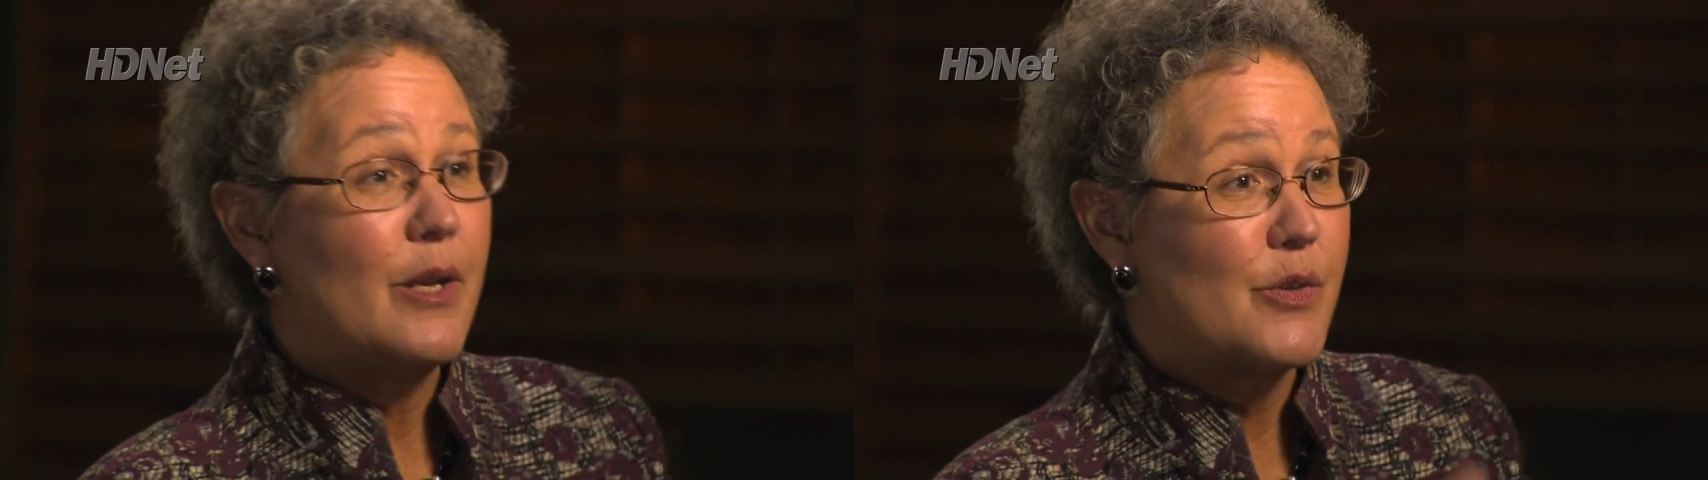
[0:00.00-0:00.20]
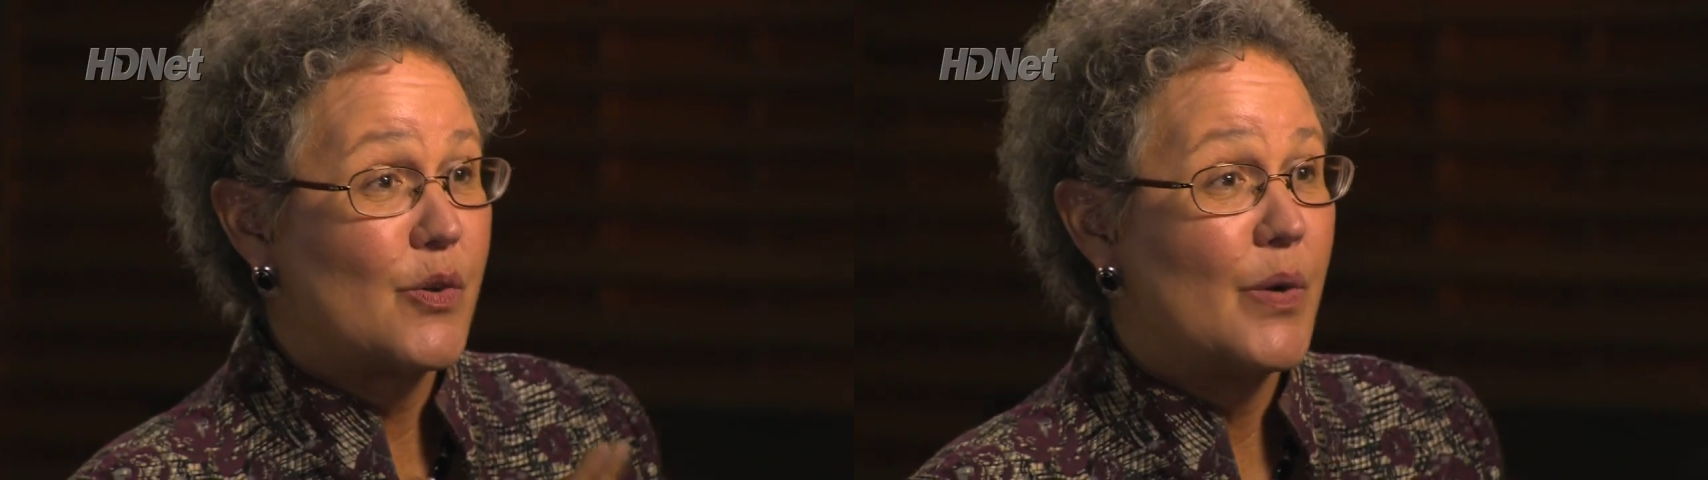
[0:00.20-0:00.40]

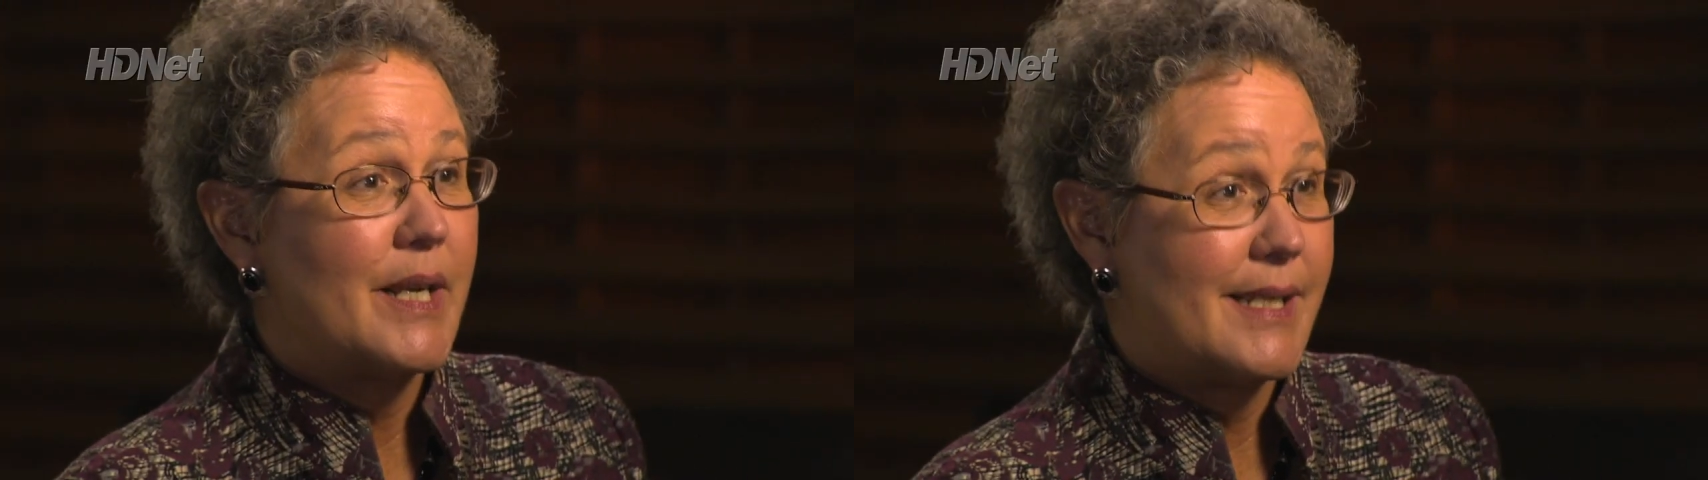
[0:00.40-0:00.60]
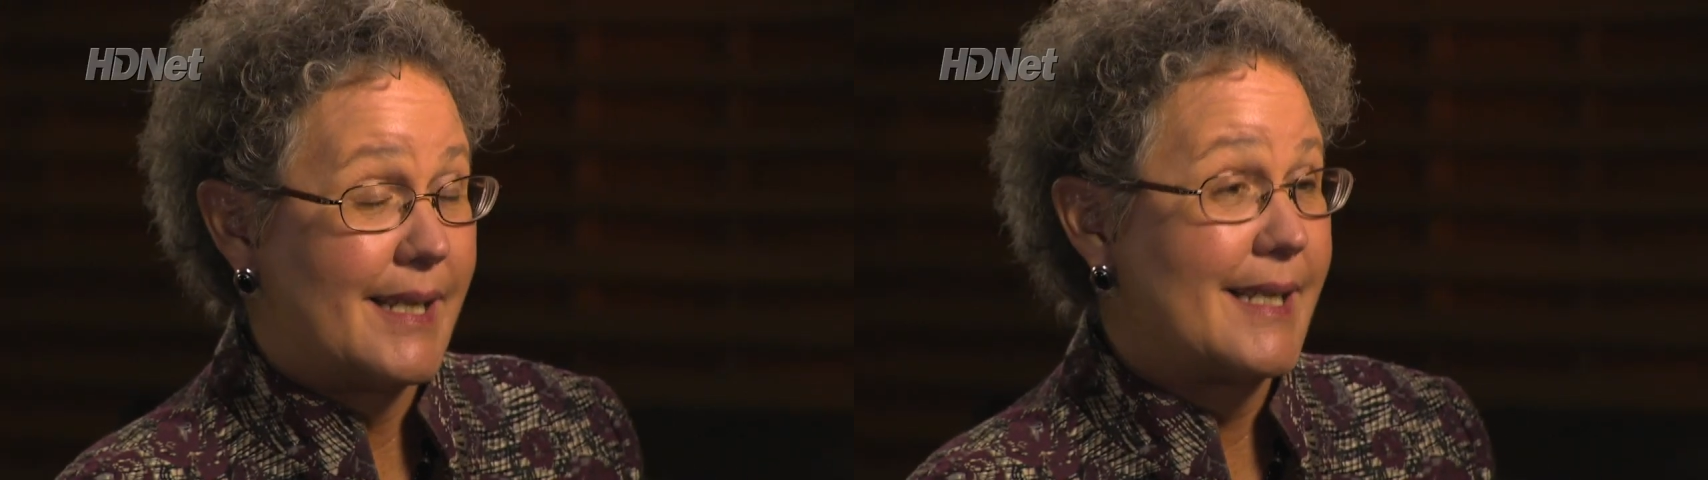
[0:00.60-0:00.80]
who's
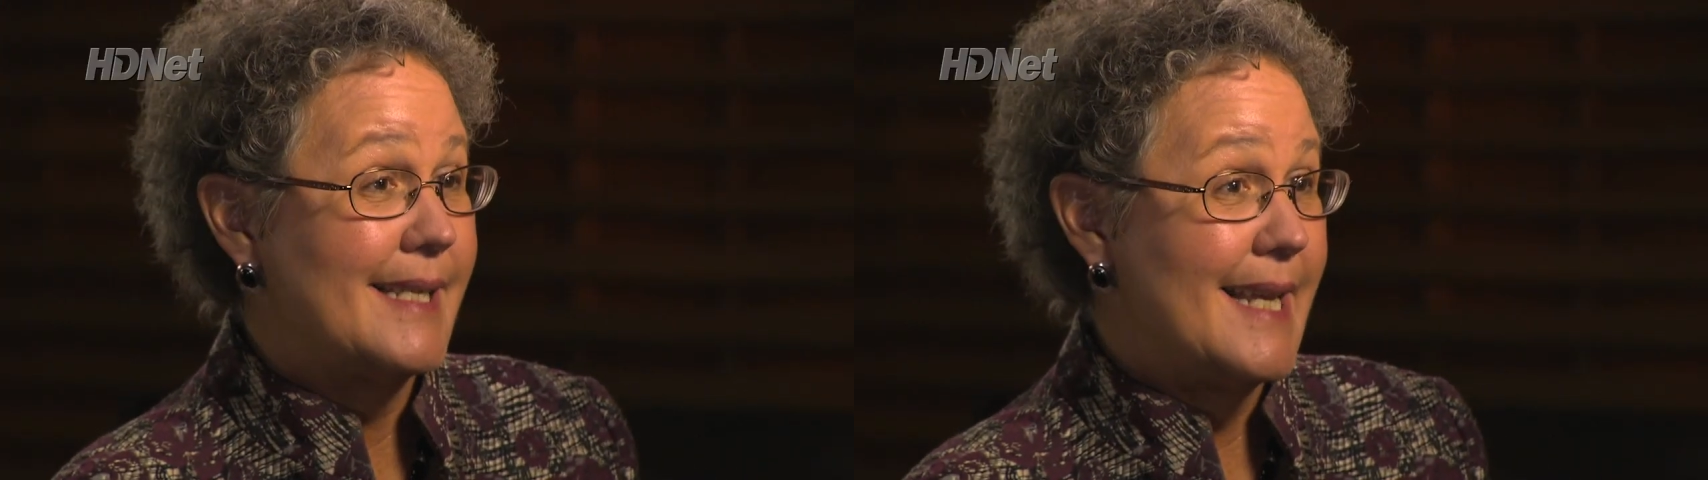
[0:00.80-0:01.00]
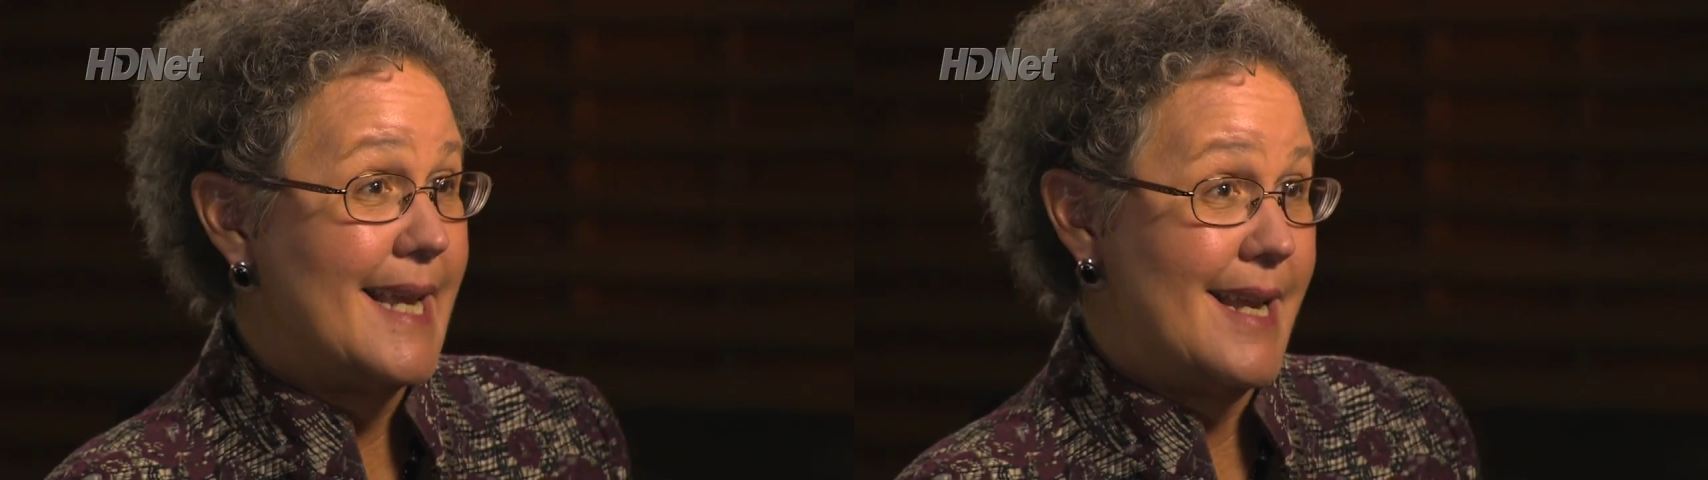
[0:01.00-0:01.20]
going to
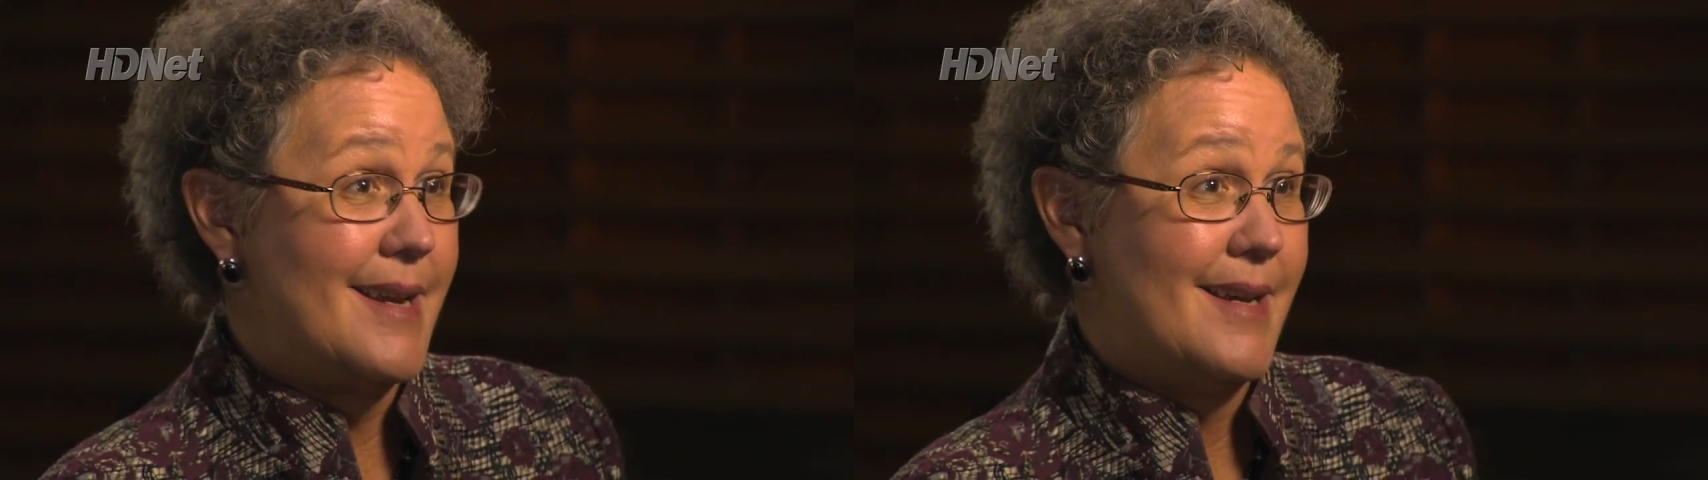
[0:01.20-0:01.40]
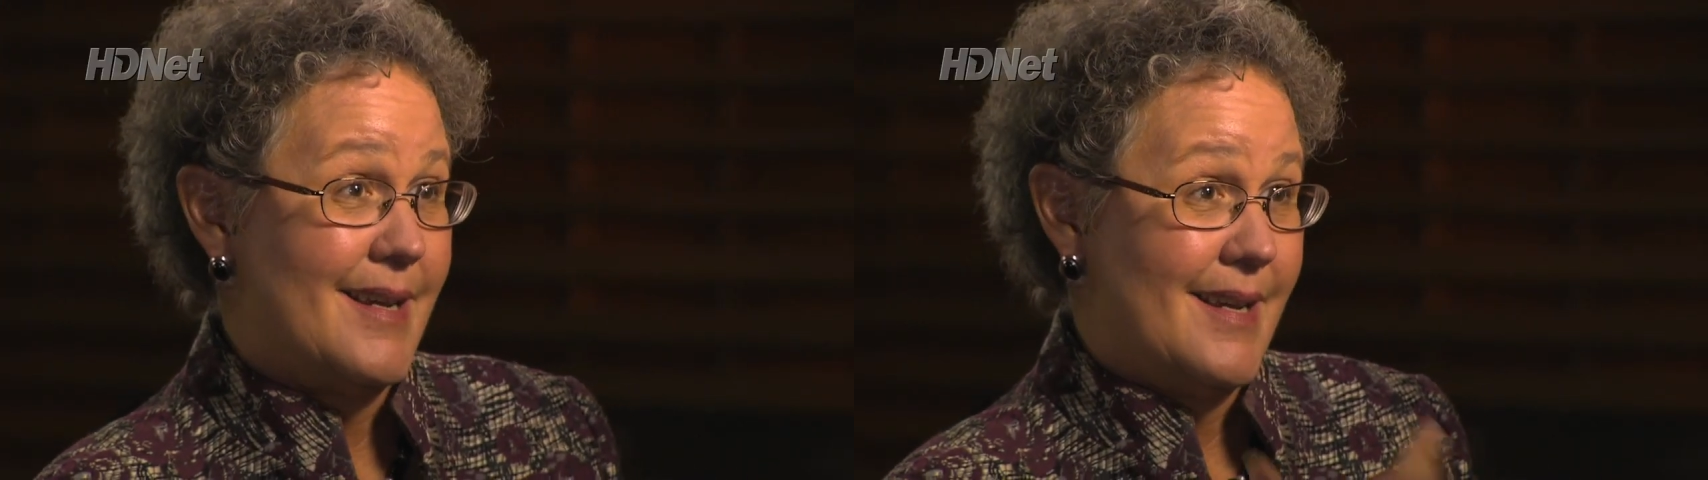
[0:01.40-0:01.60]
succeed